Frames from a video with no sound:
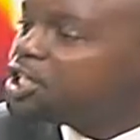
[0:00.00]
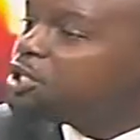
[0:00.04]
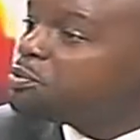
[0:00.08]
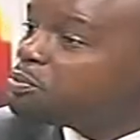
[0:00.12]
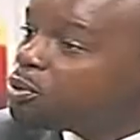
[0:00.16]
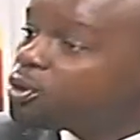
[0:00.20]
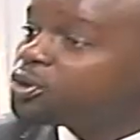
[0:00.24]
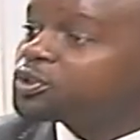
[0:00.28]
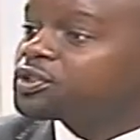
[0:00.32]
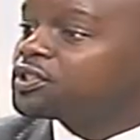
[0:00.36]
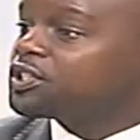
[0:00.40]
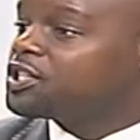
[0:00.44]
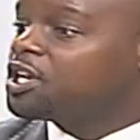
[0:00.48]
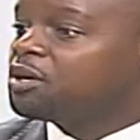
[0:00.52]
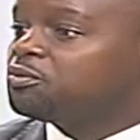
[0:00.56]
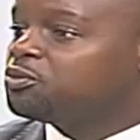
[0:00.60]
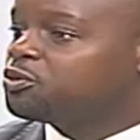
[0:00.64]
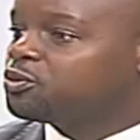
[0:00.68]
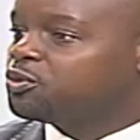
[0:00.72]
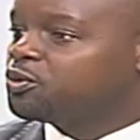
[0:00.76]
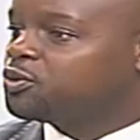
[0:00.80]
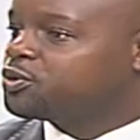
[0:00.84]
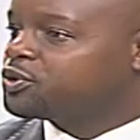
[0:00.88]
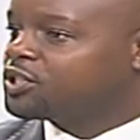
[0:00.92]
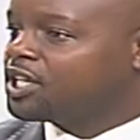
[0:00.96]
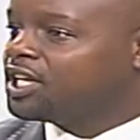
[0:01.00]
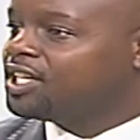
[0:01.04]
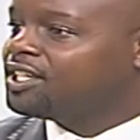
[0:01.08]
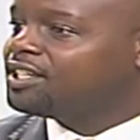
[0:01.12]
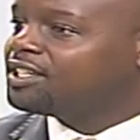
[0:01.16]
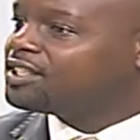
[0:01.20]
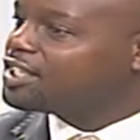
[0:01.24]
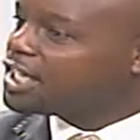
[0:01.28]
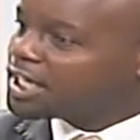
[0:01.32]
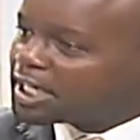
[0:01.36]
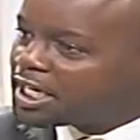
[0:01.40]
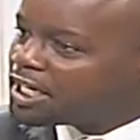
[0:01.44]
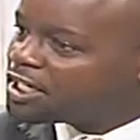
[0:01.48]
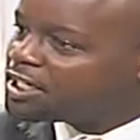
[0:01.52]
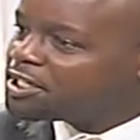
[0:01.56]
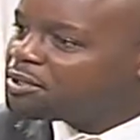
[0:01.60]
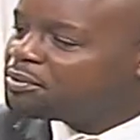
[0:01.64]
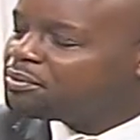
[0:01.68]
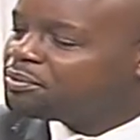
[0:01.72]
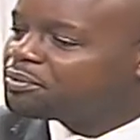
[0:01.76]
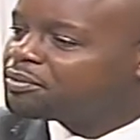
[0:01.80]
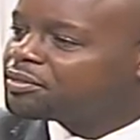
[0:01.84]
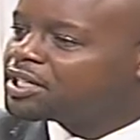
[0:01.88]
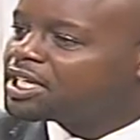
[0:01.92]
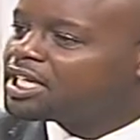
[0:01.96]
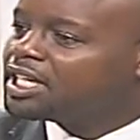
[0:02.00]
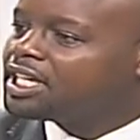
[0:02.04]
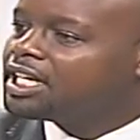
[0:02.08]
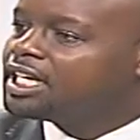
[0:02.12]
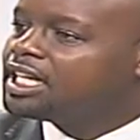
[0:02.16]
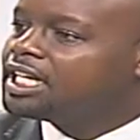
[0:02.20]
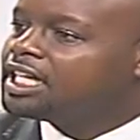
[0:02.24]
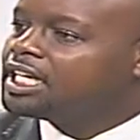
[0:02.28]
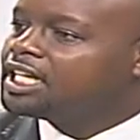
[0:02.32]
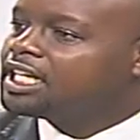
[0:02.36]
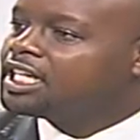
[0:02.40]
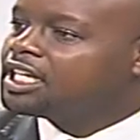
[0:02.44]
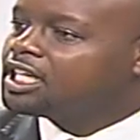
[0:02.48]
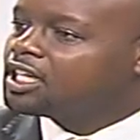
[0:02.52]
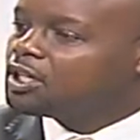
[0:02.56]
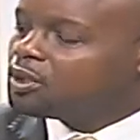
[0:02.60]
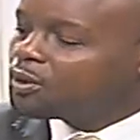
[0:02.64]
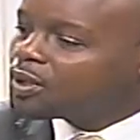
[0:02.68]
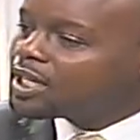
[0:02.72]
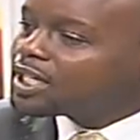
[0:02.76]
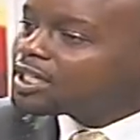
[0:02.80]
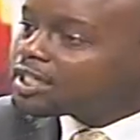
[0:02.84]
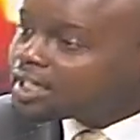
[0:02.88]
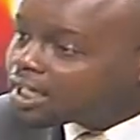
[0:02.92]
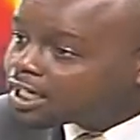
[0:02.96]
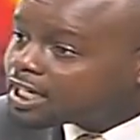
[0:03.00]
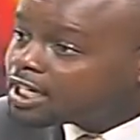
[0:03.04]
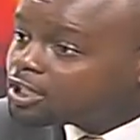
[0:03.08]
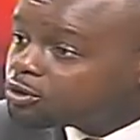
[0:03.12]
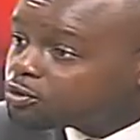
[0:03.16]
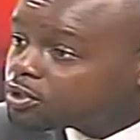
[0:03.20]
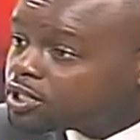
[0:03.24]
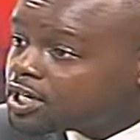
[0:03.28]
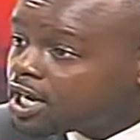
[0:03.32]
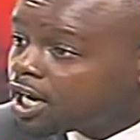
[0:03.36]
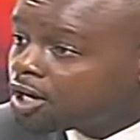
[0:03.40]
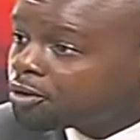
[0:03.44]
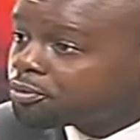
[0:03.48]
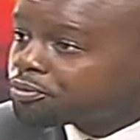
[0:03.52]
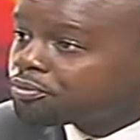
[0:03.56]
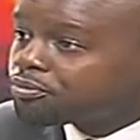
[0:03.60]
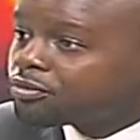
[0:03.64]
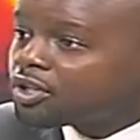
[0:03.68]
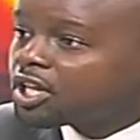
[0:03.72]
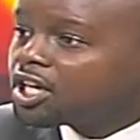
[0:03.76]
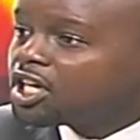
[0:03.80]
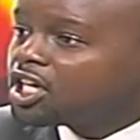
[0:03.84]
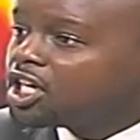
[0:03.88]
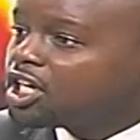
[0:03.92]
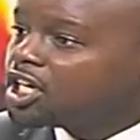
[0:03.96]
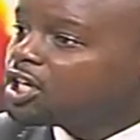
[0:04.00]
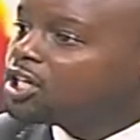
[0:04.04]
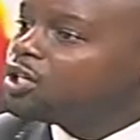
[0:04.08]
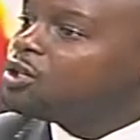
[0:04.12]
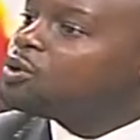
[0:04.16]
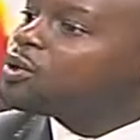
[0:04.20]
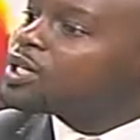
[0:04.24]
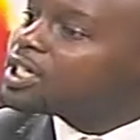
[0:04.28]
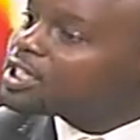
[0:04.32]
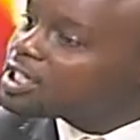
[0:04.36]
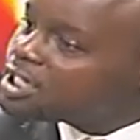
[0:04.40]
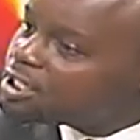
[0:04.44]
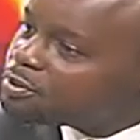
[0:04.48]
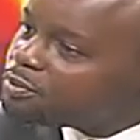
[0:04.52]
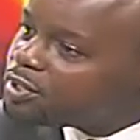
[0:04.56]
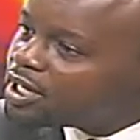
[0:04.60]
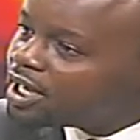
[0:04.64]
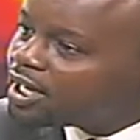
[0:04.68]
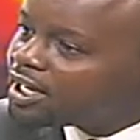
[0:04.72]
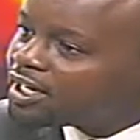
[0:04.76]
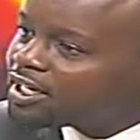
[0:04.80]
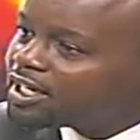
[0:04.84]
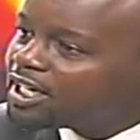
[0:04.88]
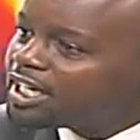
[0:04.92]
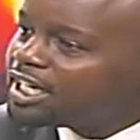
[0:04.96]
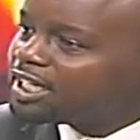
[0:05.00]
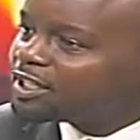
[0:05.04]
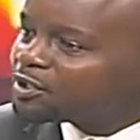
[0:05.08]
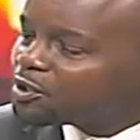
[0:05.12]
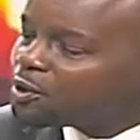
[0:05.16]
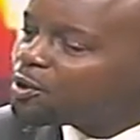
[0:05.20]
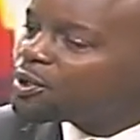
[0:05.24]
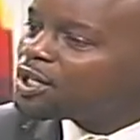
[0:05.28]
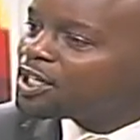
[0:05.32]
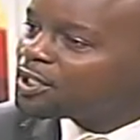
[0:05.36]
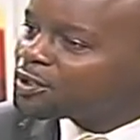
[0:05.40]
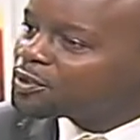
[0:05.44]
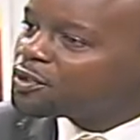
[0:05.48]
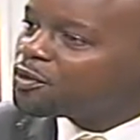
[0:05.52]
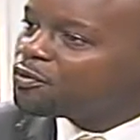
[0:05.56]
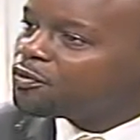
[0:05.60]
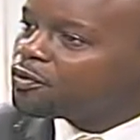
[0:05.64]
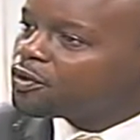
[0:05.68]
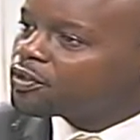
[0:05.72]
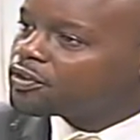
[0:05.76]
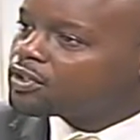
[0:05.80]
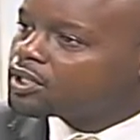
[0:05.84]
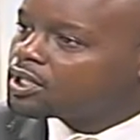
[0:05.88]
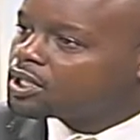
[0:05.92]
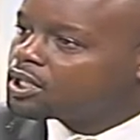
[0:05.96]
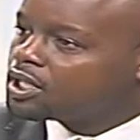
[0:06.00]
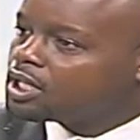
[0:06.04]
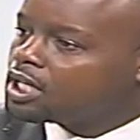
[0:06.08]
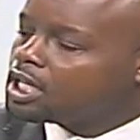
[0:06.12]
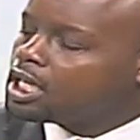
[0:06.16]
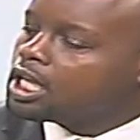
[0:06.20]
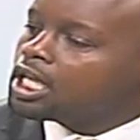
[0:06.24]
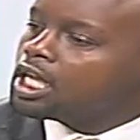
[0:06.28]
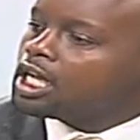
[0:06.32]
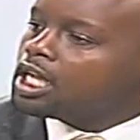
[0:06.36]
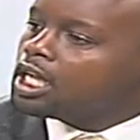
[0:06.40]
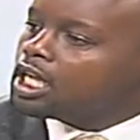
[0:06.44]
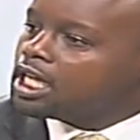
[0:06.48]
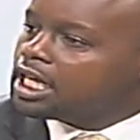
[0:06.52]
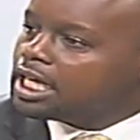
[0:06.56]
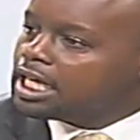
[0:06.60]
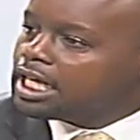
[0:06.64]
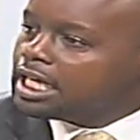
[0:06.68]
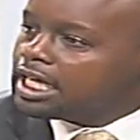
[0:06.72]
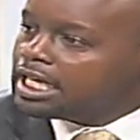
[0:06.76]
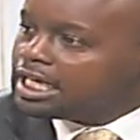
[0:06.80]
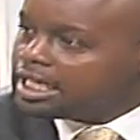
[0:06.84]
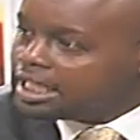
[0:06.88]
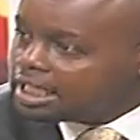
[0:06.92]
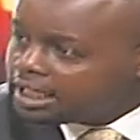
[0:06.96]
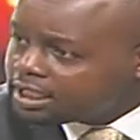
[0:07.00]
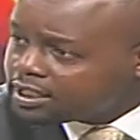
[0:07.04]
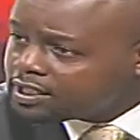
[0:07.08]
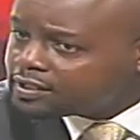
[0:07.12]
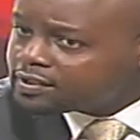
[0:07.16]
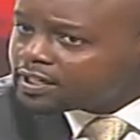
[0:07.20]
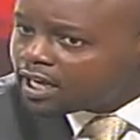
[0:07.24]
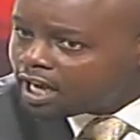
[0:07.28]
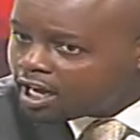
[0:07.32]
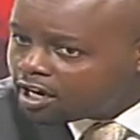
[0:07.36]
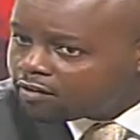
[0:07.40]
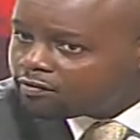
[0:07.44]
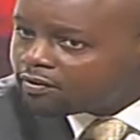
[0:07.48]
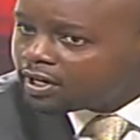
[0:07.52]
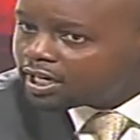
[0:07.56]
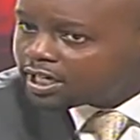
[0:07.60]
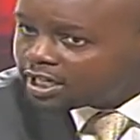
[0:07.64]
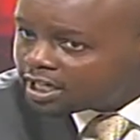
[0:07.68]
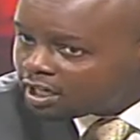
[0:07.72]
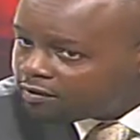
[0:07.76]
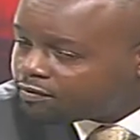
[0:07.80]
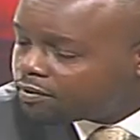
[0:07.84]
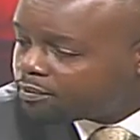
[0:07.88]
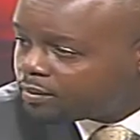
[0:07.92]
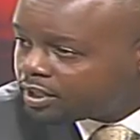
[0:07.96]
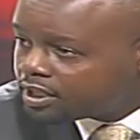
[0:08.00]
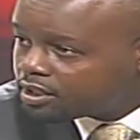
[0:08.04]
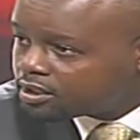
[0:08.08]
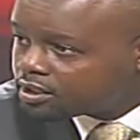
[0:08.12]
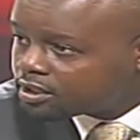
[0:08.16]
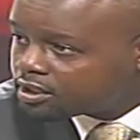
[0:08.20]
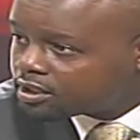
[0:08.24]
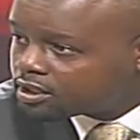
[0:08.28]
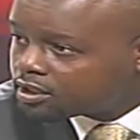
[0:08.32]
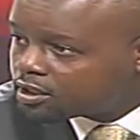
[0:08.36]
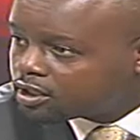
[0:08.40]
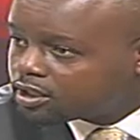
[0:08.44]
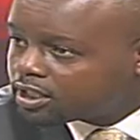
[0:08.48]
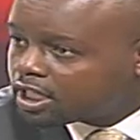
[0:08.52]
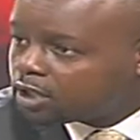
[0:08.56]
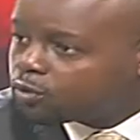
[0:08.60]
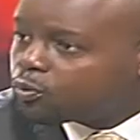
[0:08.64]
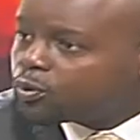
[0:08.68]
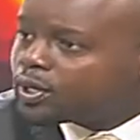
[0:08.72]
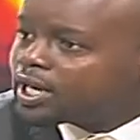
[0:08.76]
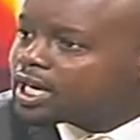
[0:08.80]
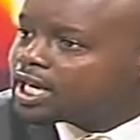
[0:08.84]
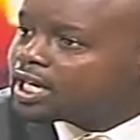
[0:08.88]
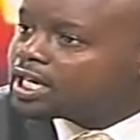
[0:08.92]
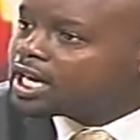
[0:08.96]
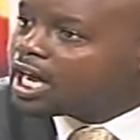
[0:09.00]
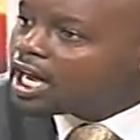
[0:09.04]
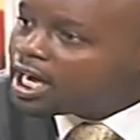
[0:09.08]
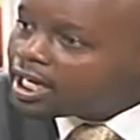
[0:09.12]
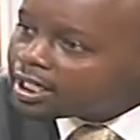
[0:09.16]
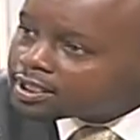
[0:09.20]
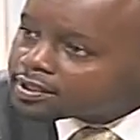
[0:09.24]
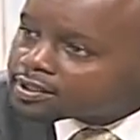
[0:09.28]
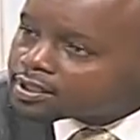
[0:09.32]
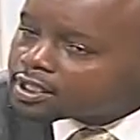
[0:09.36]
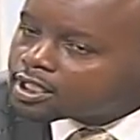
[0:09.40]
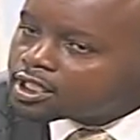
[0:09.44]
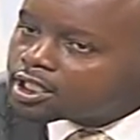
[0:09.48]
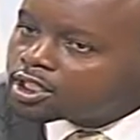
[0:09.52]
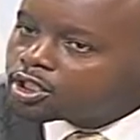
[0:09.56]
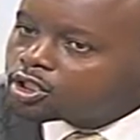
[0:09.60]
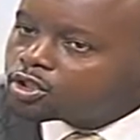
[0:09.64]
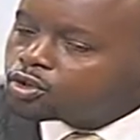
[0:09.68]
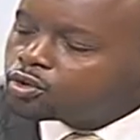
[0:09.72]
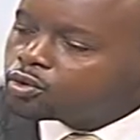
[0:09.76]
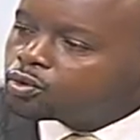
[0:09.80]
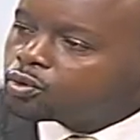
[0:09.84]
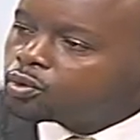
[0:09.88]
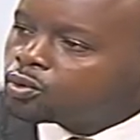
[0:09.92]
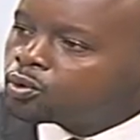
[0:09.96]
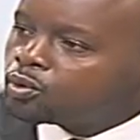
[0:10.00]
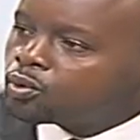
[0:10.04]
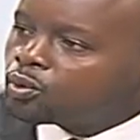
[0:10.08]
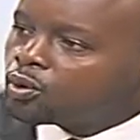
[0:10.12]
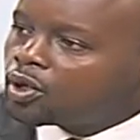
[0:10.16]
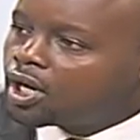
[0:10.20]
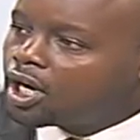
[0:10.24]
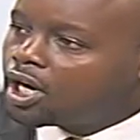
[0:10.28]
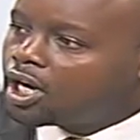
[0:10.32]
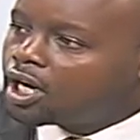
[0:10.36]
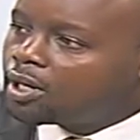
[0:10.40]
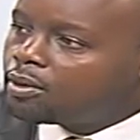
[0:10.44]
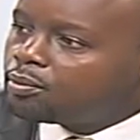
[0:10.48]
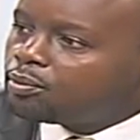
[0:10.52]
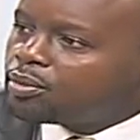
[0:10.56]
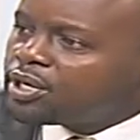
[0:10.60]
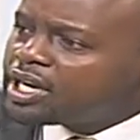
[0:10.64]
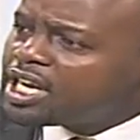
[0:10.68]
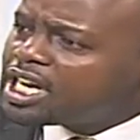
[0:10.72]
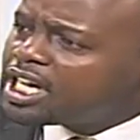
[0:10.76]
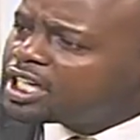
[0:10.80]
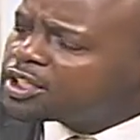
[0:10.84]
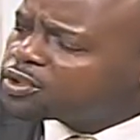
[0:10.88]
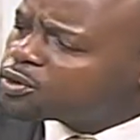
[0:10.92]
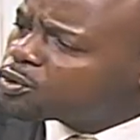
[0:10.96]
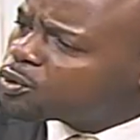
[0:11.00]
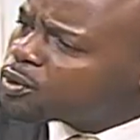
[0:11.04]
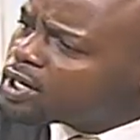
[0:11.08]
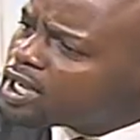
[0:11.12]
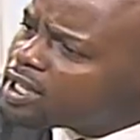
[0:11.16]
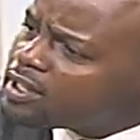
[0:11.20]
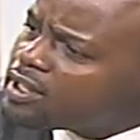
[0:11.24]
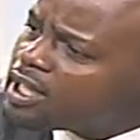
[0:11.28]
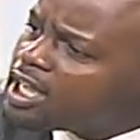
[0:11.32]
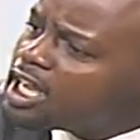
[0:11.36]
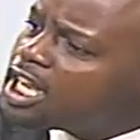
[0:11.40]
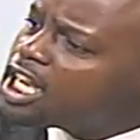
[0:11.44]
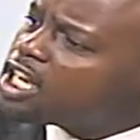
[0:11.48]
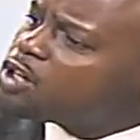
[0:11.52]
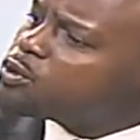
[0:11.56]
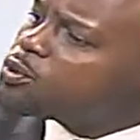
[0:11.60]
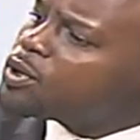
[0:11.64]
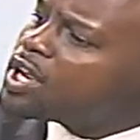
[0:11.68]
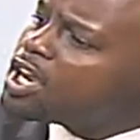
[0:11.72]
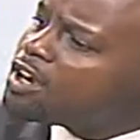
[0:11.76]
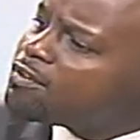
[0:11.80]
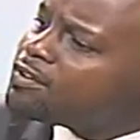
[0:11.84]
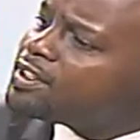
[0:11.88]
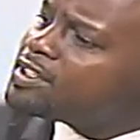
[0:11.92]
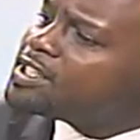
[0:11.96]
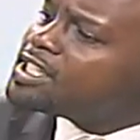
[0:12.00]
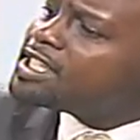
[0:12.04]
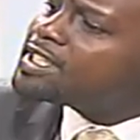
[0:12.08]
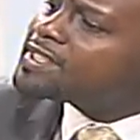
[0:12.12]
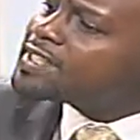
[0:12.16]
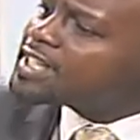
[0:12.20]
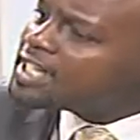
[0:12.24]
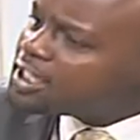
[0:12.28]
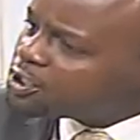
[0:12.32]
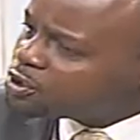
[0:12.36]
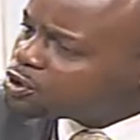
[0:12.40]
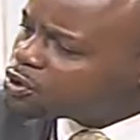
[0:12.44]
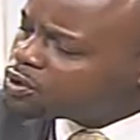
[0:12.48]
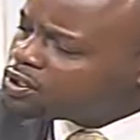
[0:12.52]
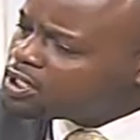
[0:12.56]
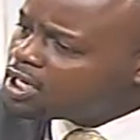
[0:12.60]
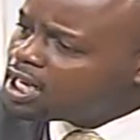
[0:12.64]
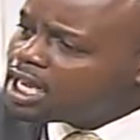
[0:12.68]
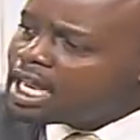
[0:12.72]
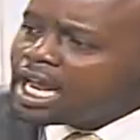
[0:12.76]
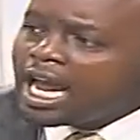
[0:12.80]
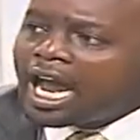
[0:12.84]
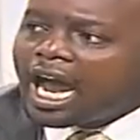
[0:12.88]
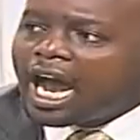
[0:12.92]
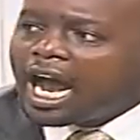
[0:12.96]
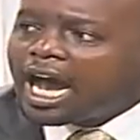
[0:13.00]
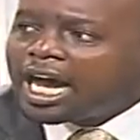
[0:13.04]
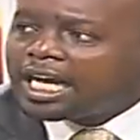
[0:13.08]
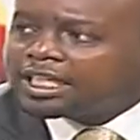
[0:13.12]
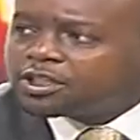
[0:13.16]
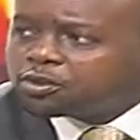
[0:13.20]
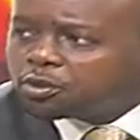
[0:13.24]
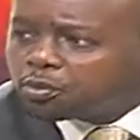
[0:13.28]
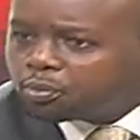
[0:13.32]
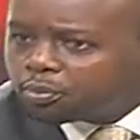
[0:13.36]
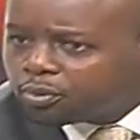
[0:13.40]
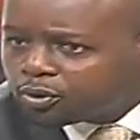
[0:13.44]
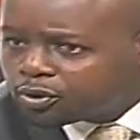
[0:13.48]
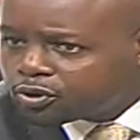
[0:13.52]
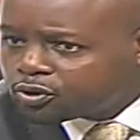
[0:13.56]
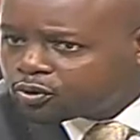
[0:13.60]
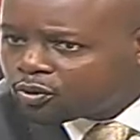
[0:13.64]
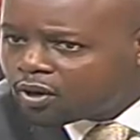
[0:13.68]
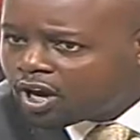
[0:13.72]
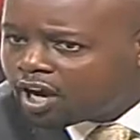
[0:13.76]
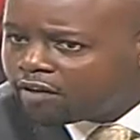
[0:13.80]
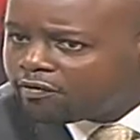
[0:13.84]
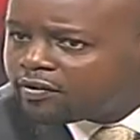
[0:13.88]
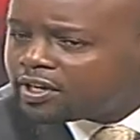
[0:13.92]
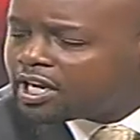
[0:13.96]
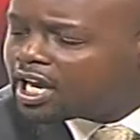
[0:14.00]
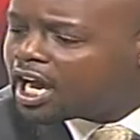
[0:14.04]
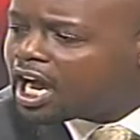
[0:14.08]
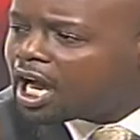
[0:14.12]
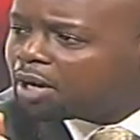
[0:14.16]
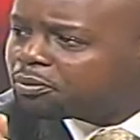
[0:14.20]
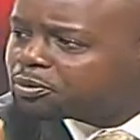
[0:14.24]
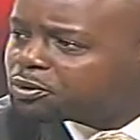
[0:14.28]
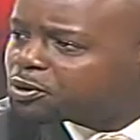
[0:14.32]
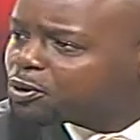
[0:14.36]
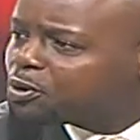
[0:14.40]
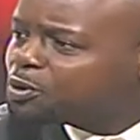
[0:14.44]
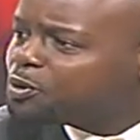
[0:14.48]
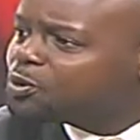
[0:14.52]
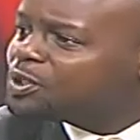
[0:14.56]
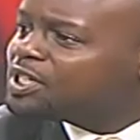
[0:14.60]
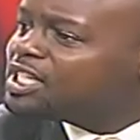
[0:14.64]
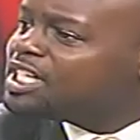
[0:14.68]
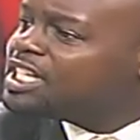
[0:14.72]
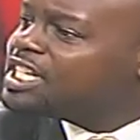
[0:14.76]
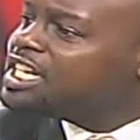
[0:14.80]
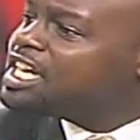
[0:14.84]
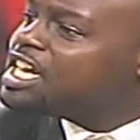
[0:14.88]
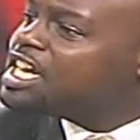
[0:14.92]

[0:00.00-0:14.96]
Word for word: deposed Saddam Hussein, they killed him. Look at that country now. Look at Libya, and so on and so forth. Let us have a government that we can ask to bring us together and we have a discussion as opposed to having absolutely